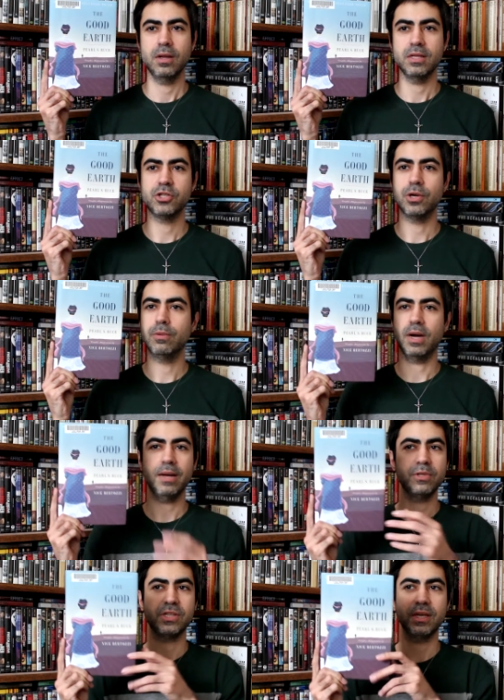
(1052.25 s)
So I
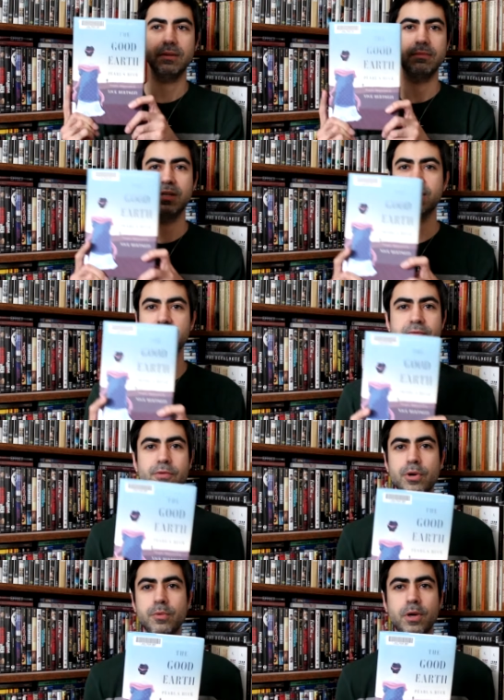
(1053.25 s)
would say this is
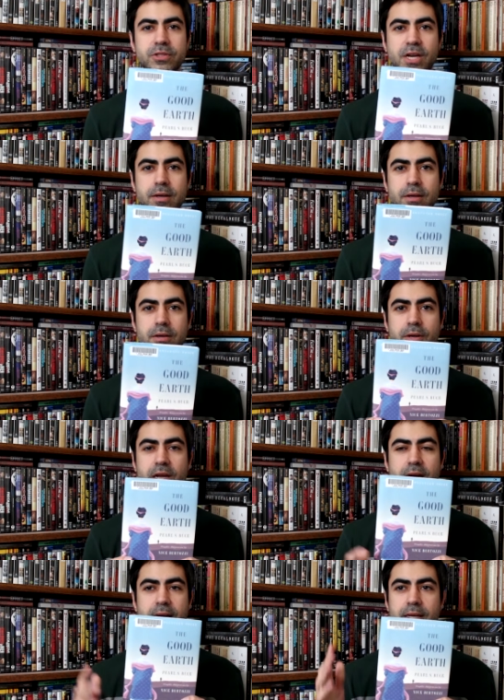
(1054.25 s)
very well done.
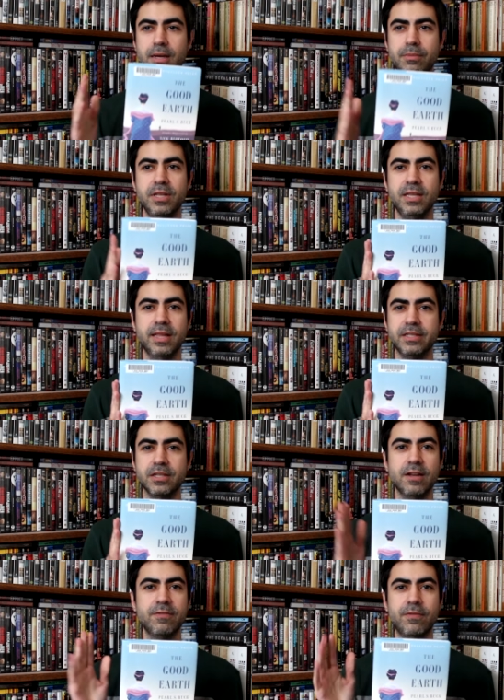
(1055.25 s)
Okay, I, I really liked
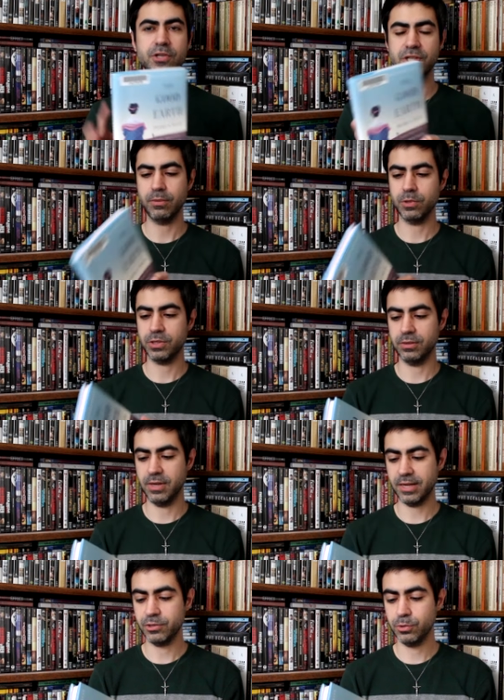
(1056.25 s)
it. At first I was
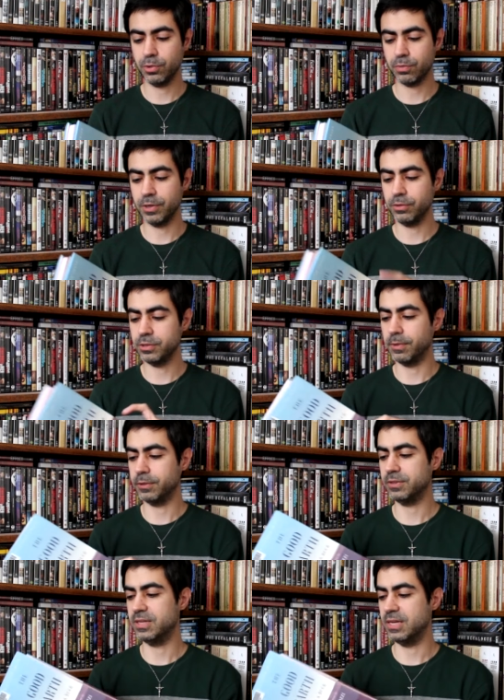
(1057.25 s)
not too thrilled
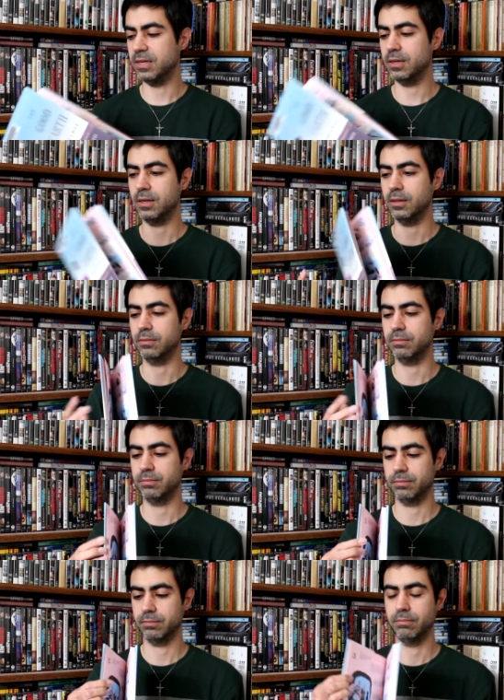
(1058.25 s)
about the uh,
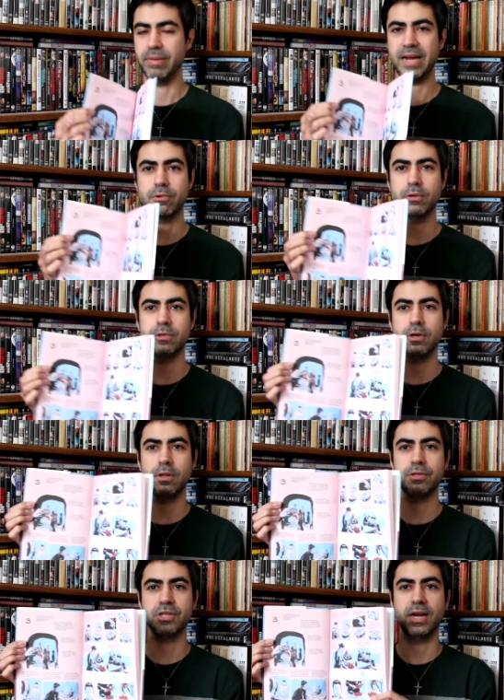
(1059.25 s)
background
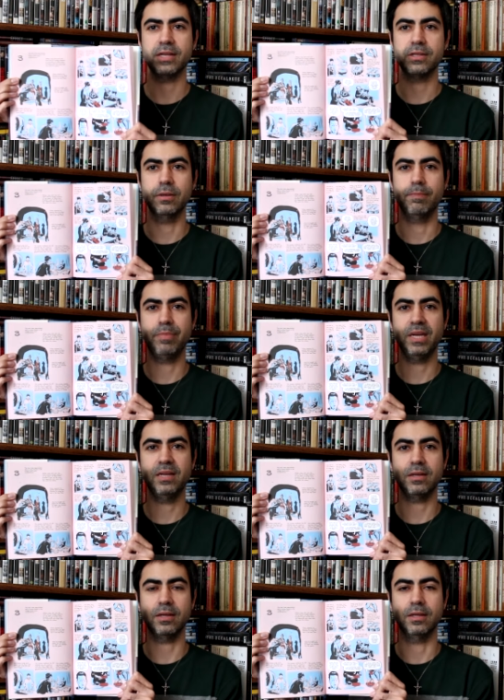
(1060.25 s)
colors. It has a
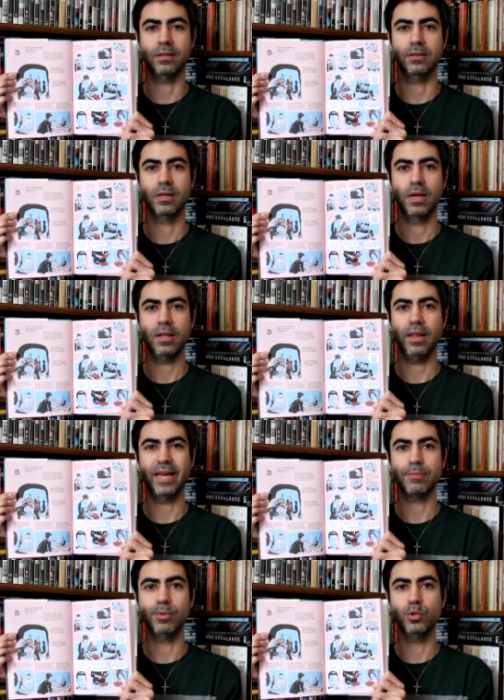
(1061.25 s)
pink and
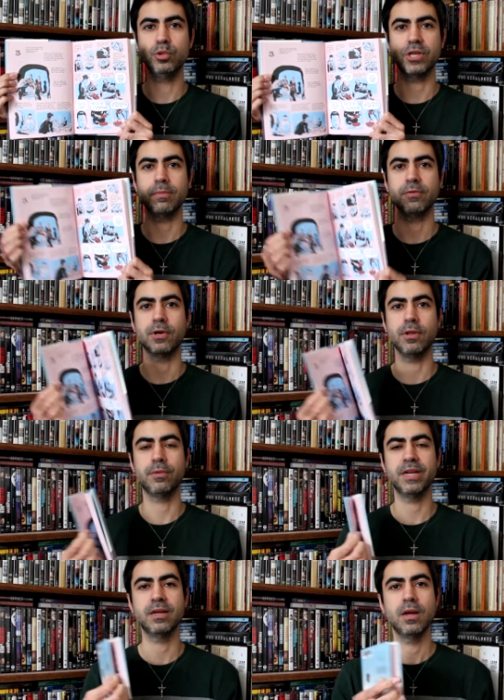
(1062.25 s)
light blue type of coloring.